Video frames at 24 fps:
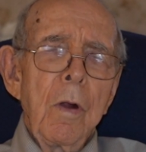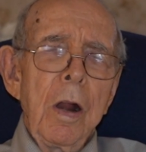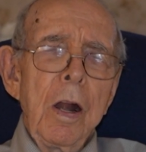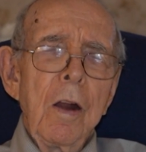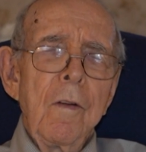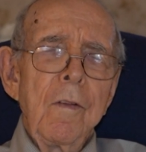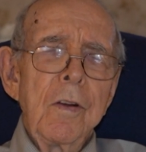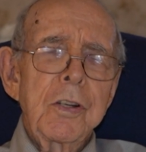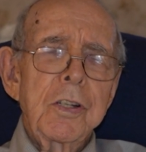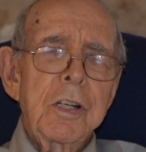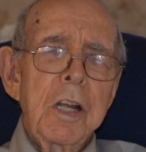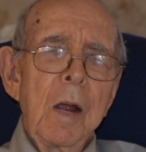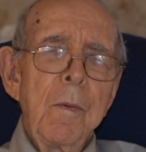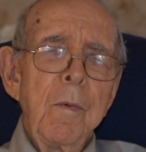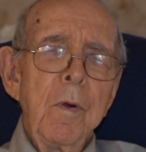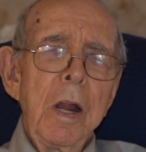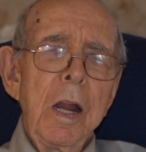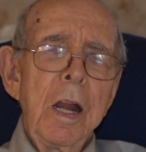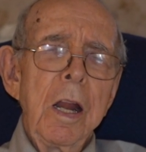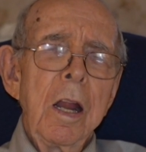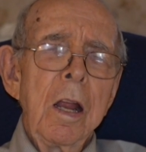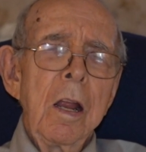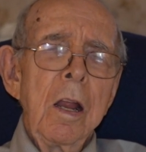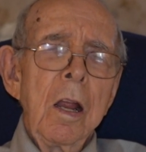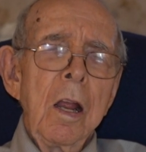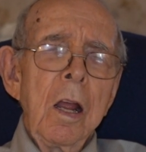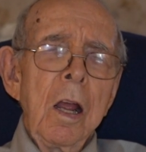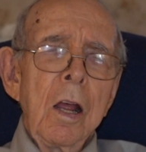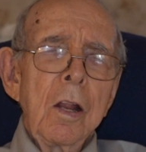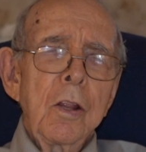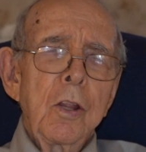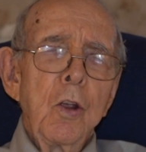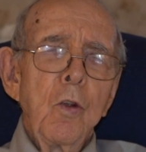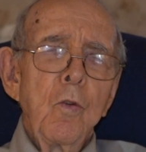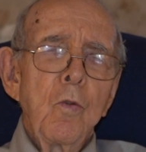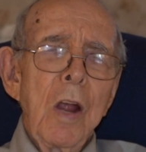Right over the submarine,
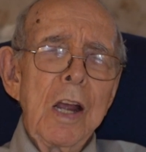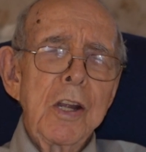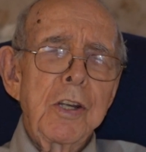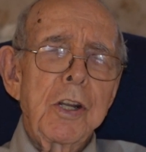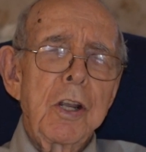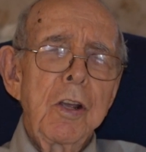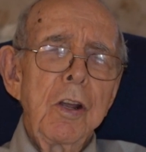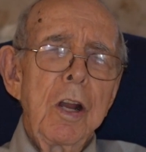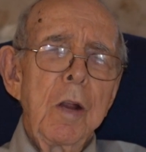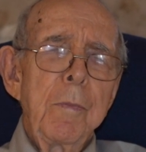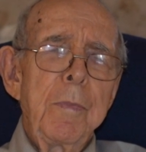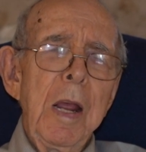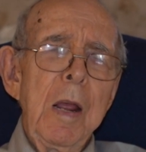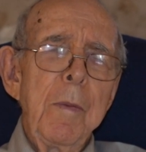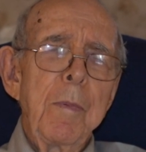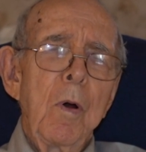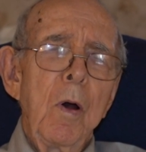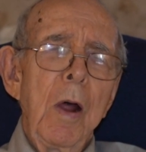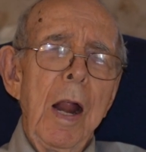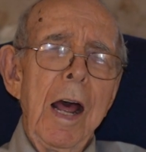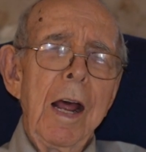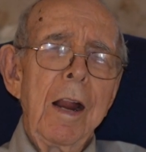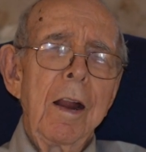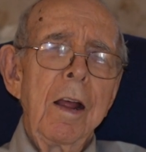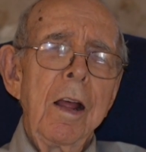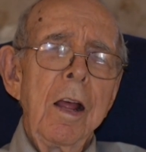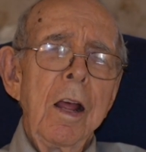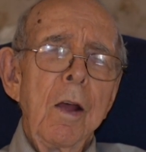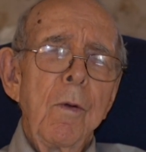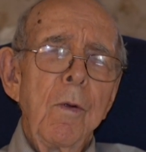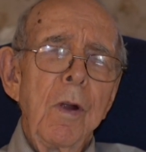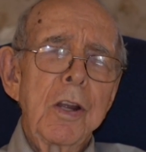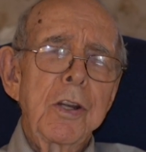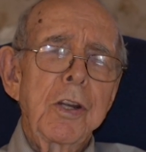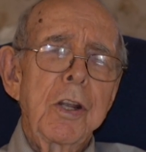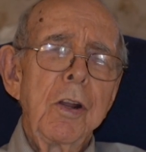to rescue the people
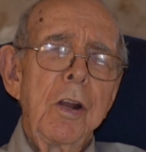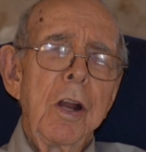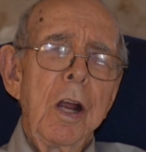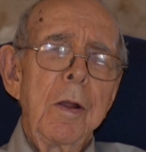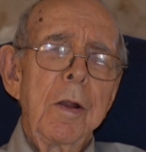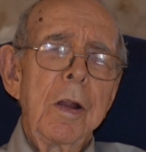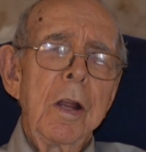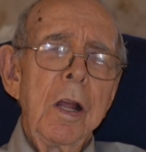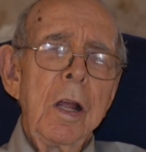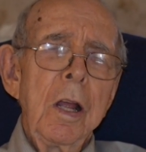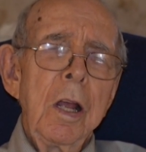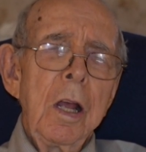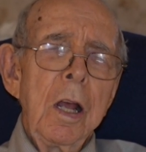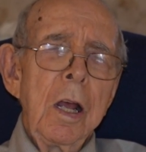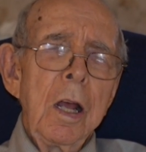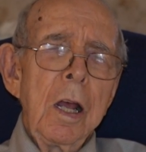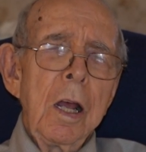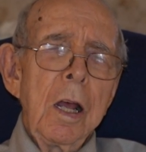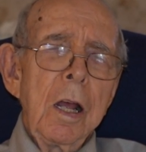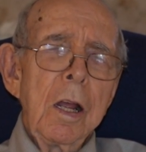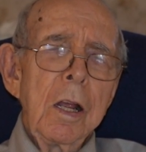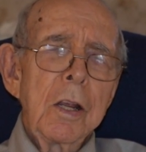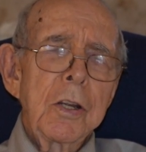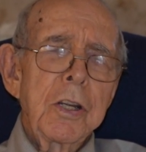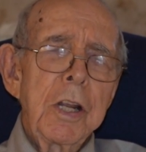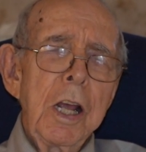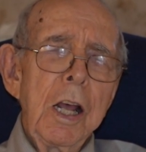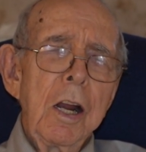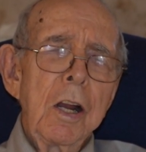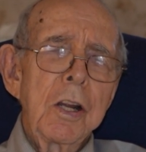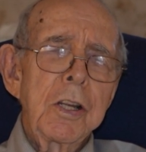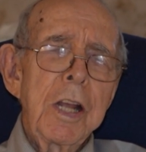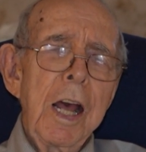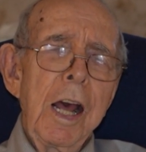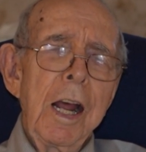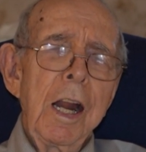rescue the
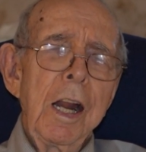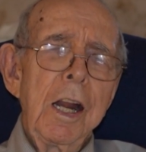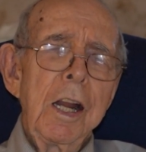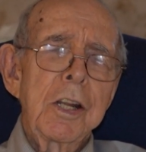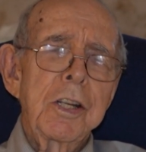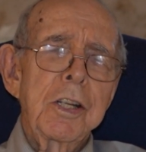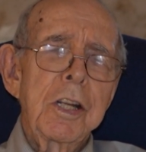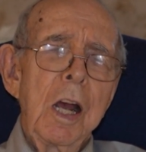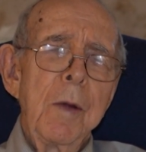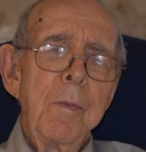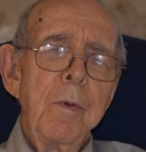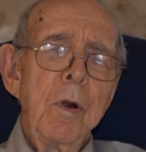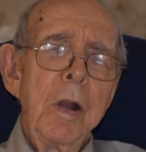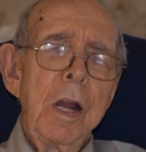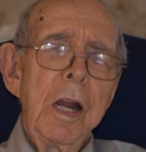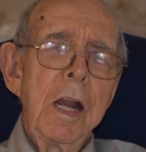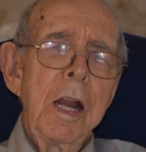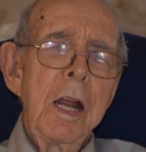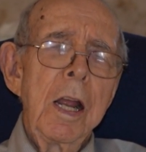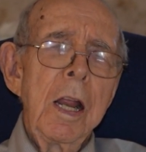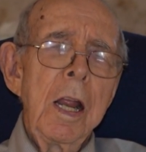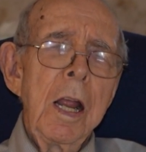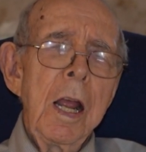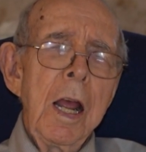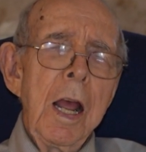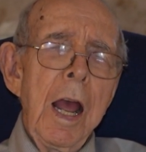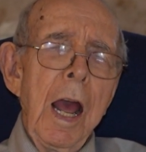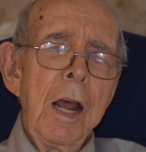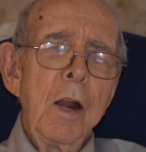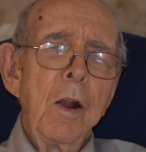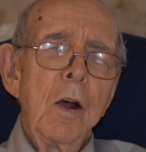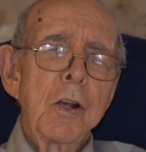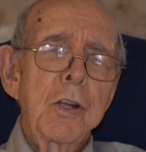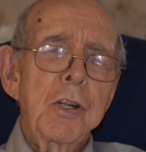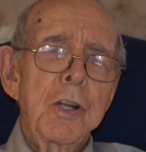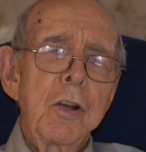sailors out of the submarine,
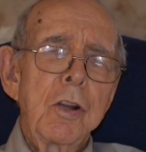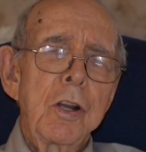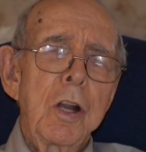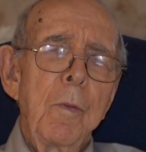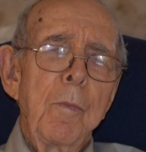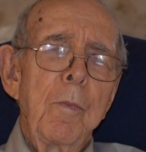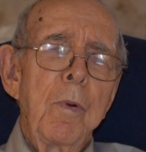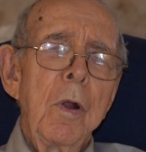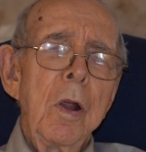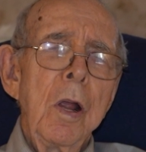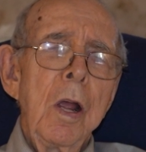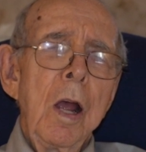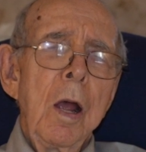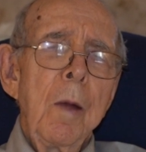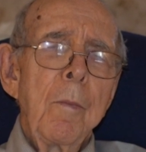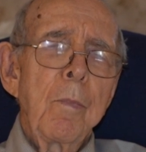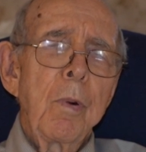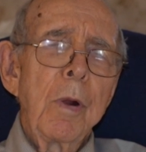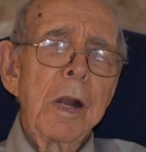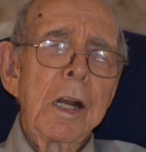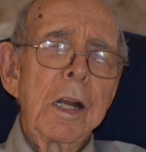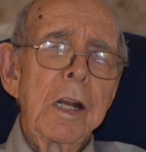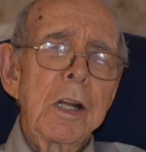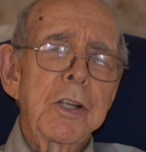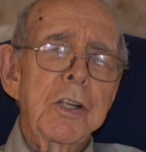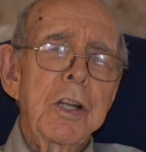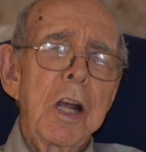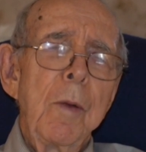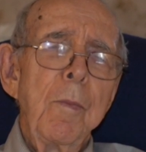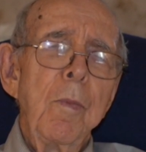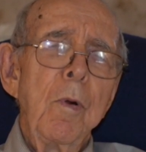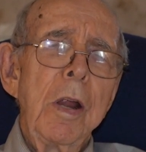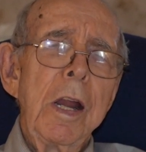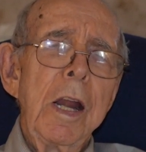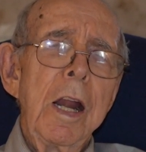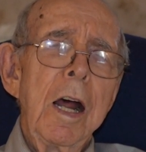and also to bring the
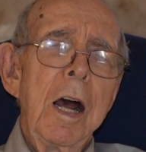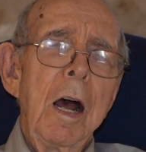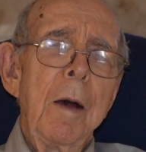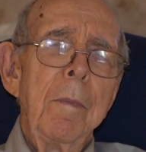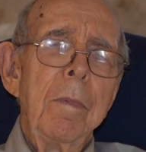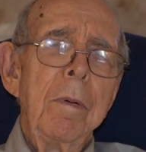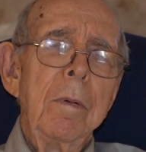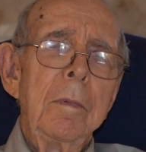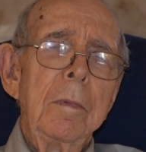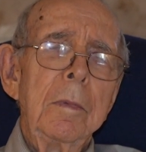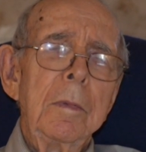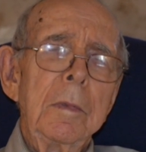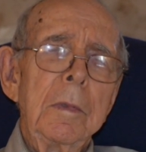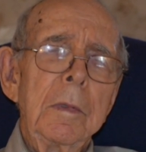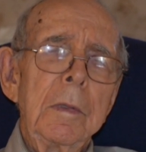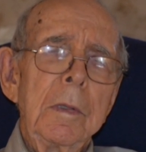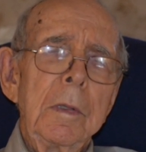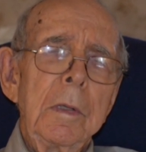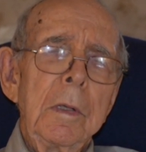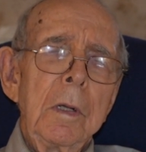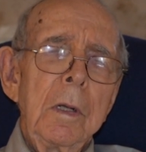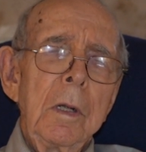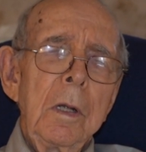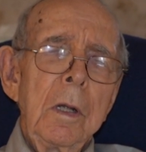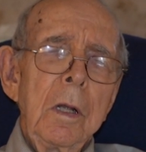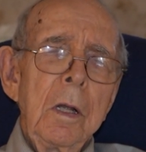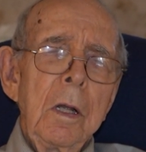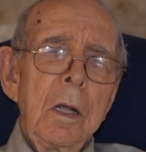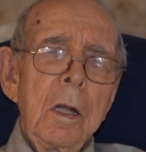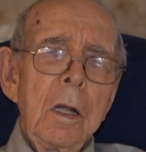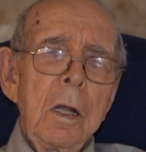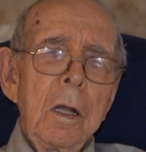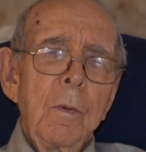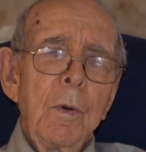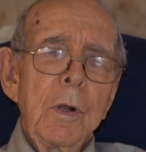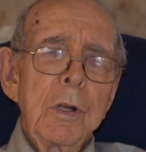submarine up,
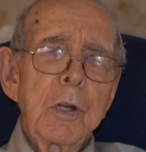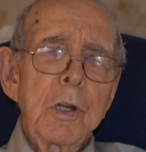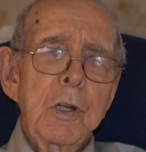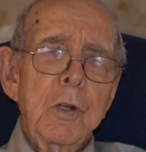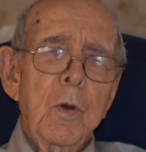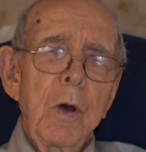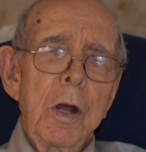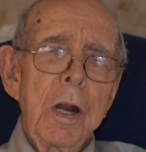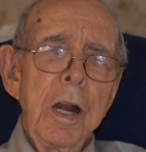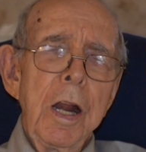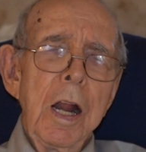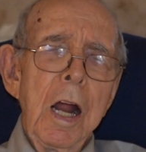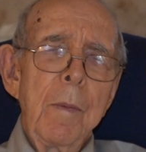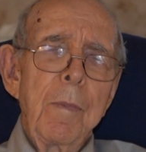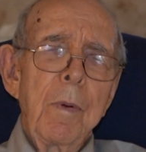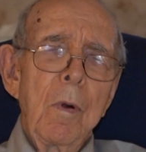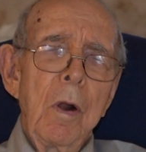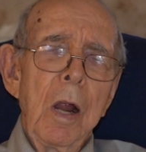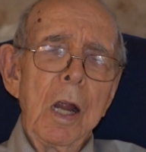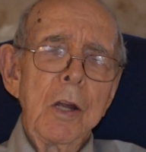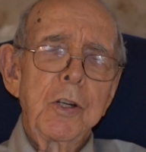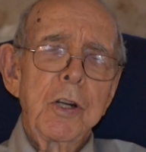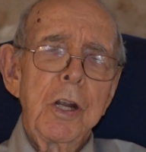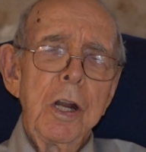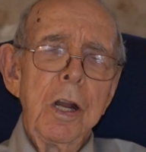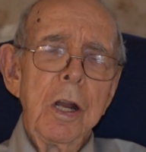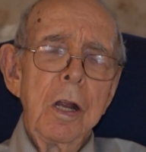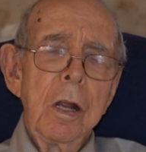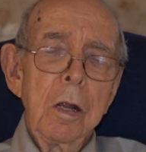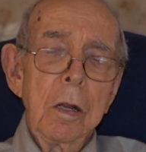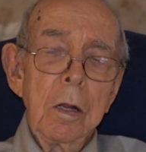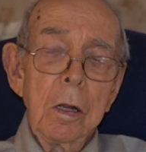which is quite an operation.